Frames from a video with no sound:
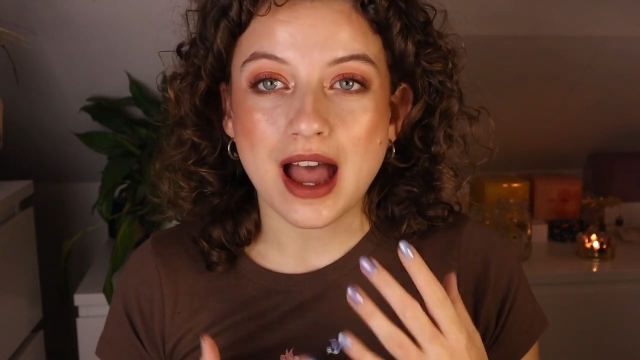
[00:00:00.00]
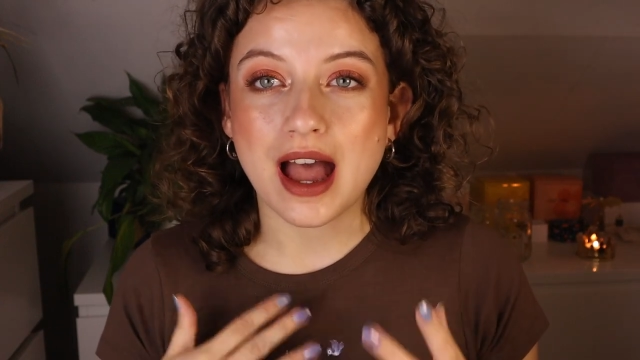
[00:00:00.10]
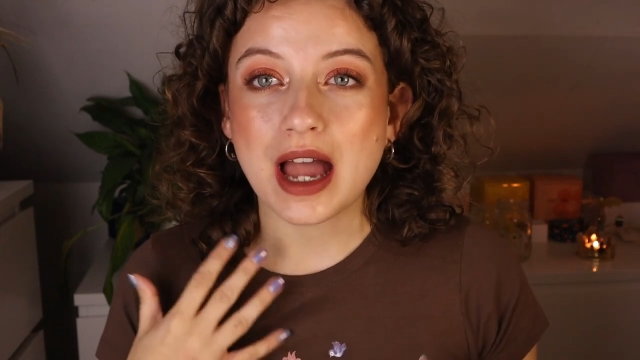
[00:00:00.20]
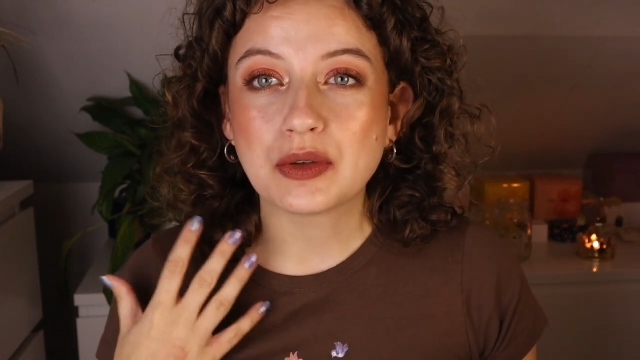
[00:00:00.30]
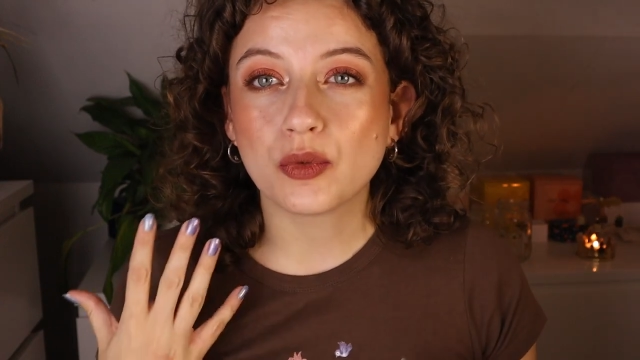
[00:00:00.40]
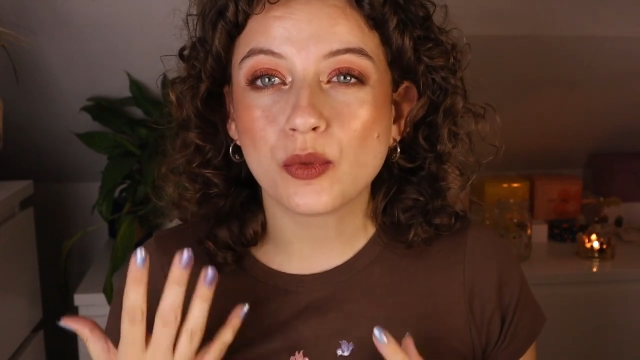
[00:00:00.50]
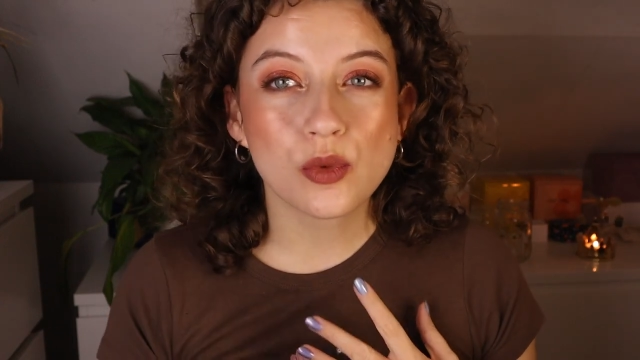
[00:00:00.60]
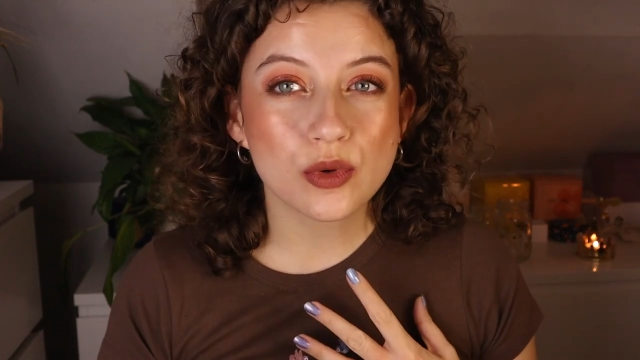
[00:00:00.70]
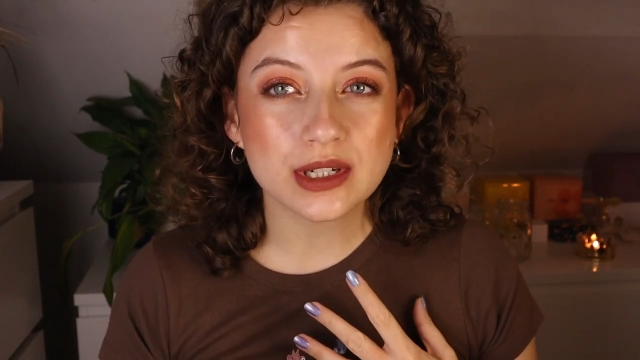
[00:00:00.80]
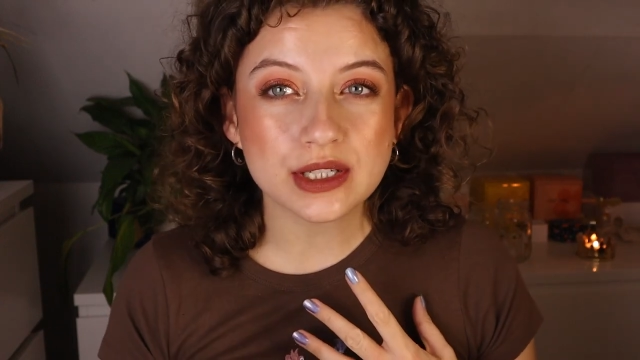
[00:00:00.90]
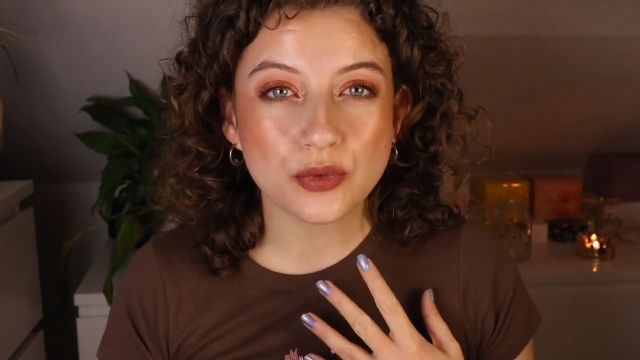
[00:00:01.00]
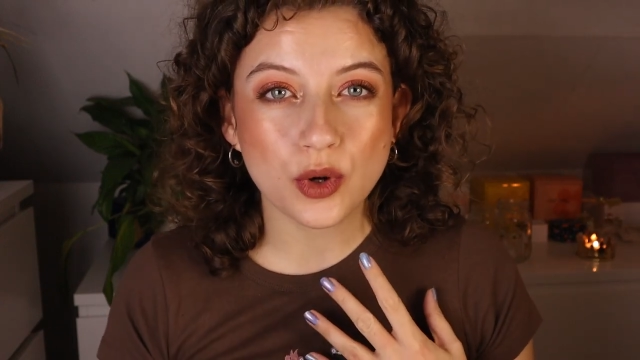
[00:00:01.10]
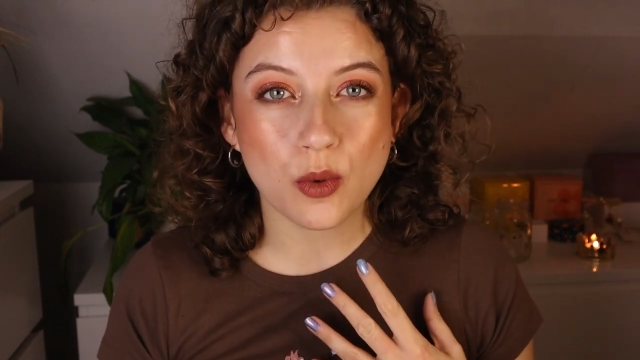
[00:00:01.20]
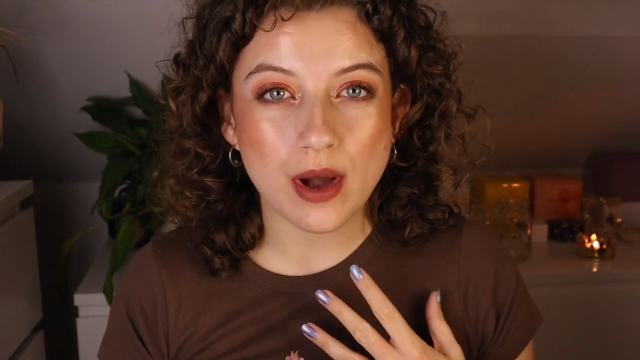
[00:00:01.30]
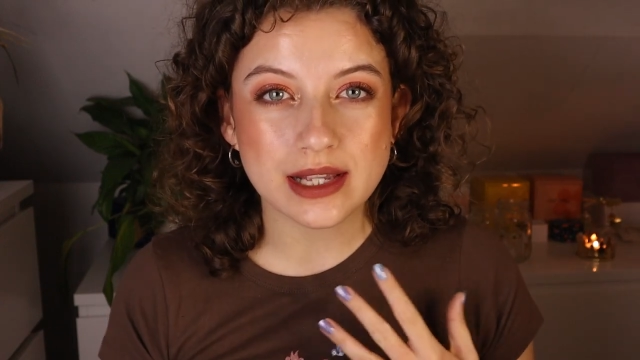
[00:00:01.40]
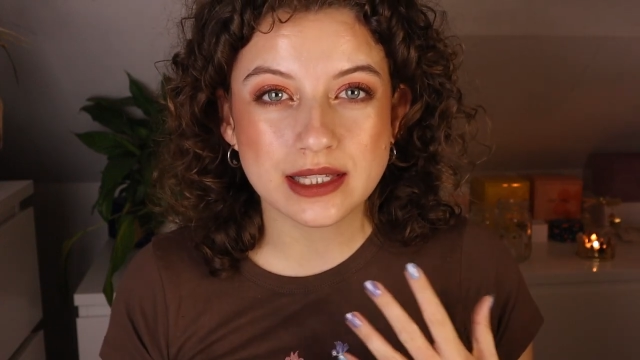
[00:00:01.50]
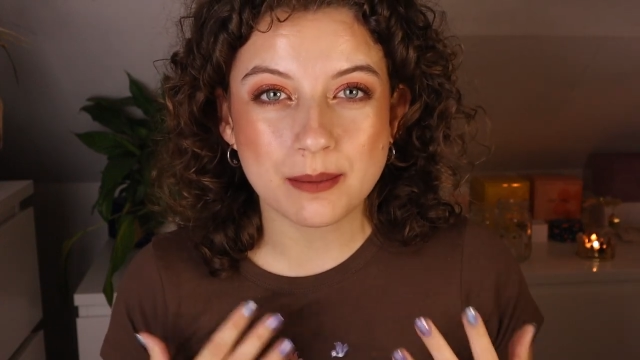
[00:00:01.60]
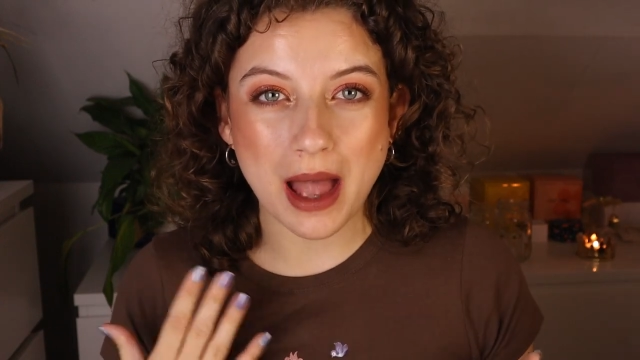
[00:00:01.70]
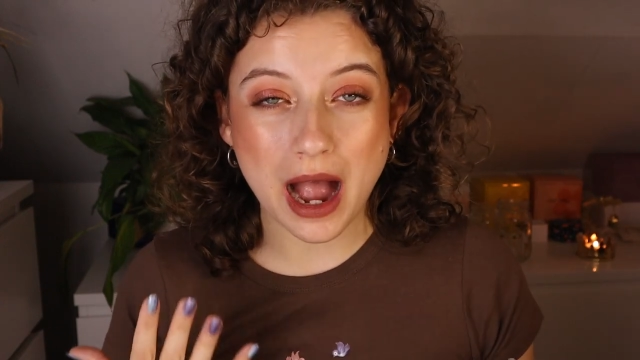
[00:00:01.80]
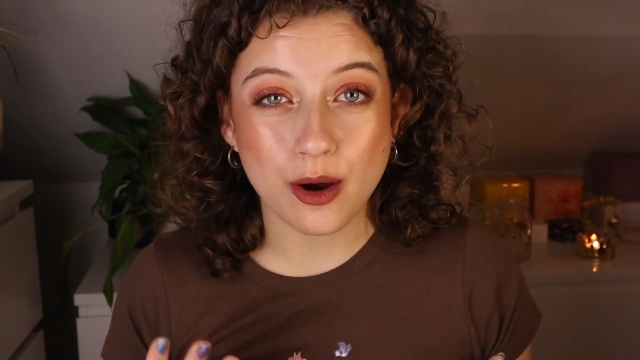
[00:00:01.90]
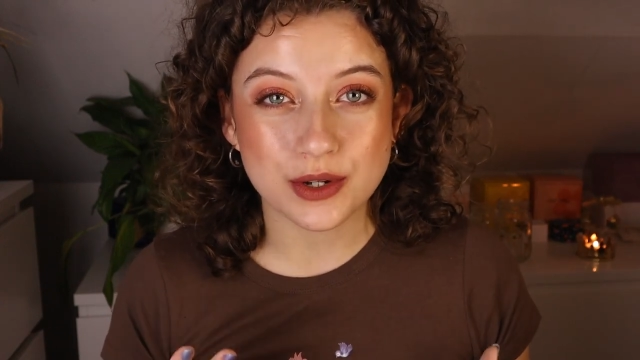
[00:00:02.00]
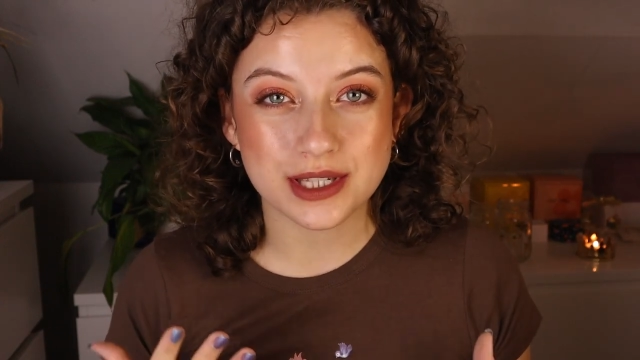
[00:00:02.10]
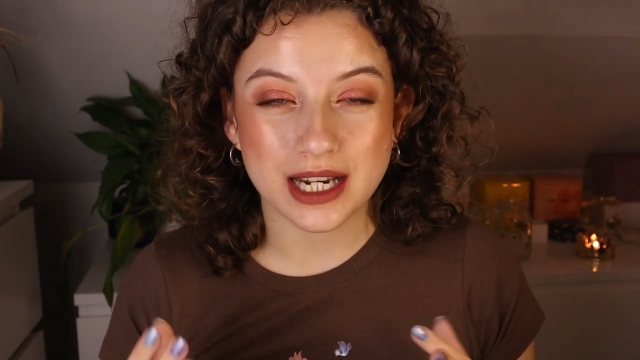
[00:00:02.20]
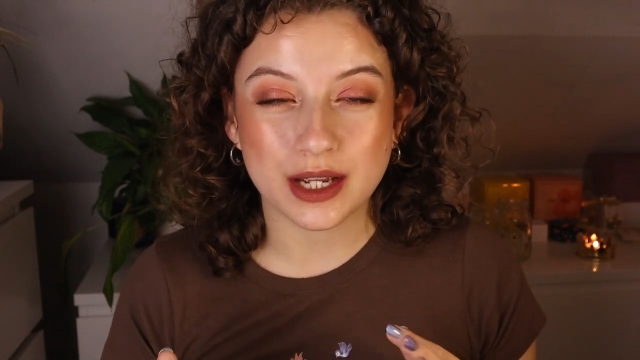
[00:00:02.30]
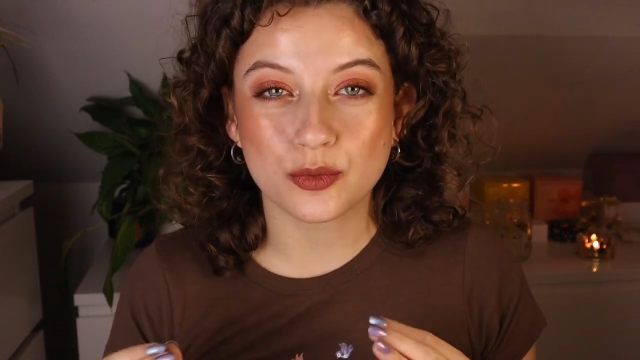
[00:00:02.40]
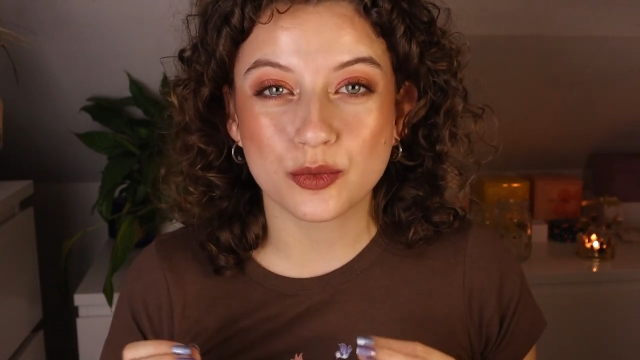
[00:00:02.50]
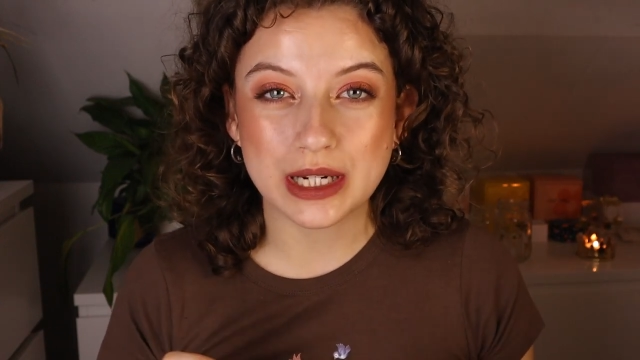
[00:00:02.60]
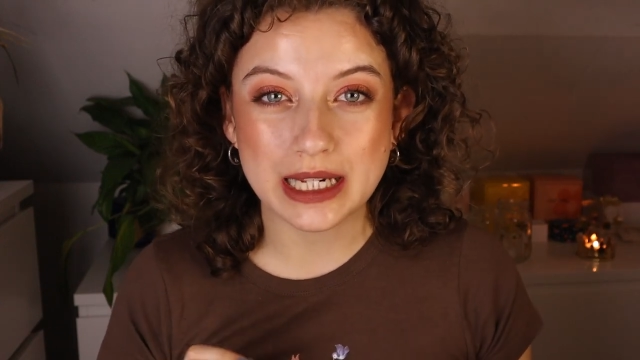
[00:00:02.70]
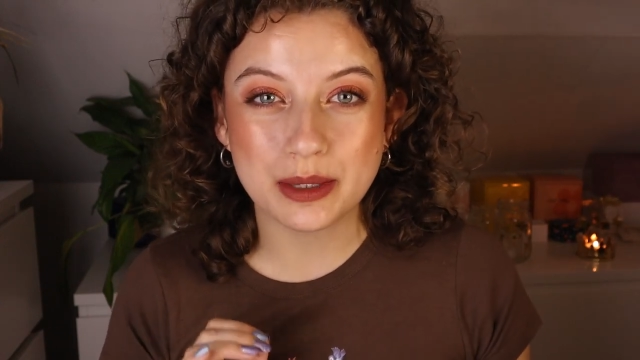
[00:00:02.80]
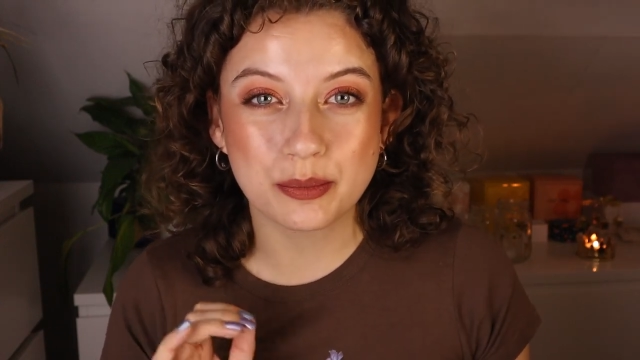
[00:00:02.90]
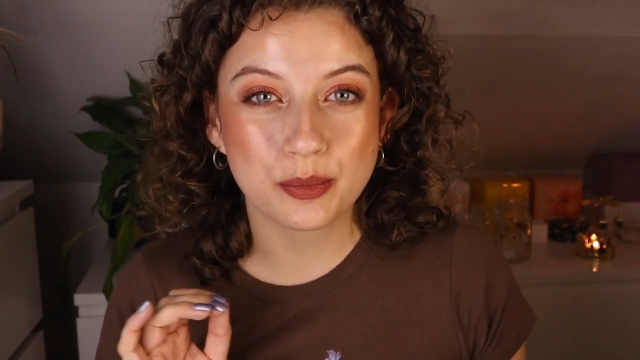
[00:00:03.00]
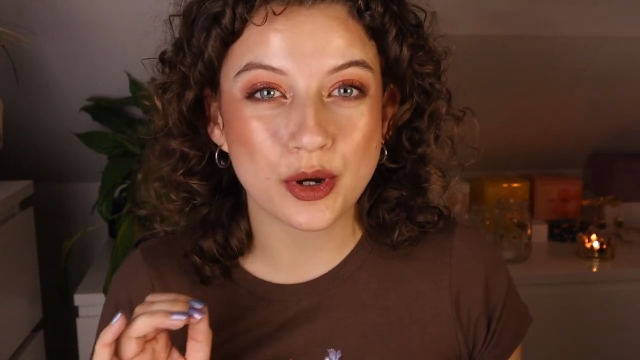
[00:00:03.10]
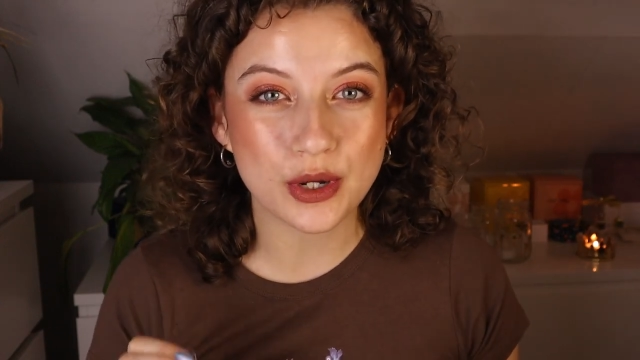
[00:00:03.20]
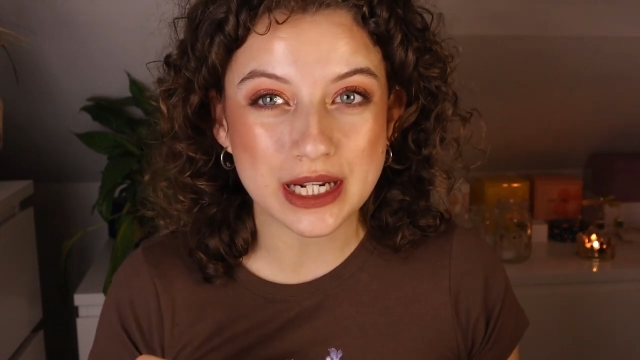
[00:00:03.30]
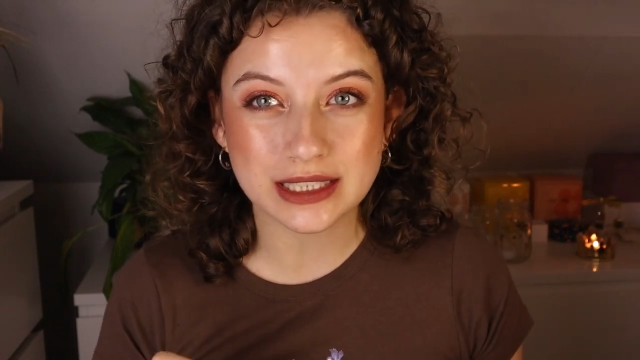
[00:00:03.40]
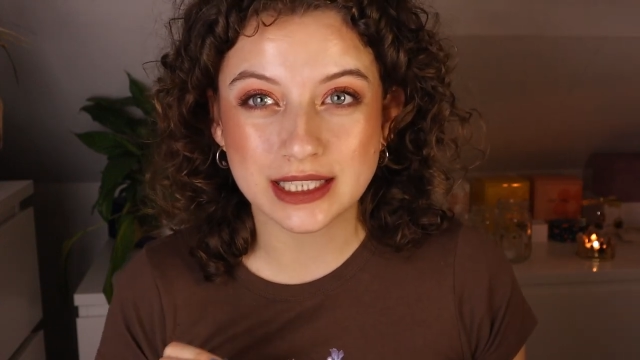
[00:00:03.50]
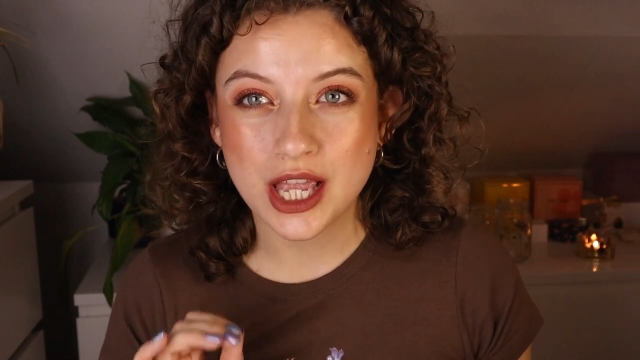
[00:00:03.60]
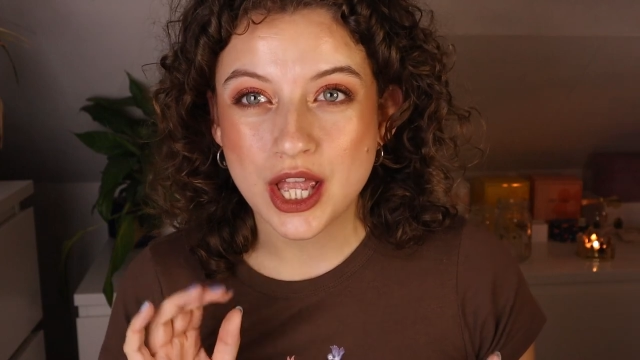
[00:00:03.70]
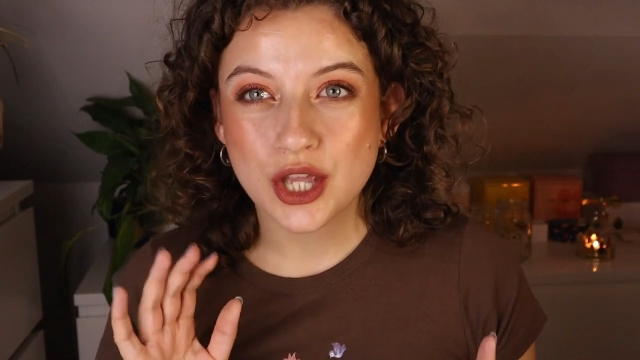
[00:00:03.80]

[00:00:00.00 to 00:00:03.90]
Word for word: I've worn this for quite some hours and I really put it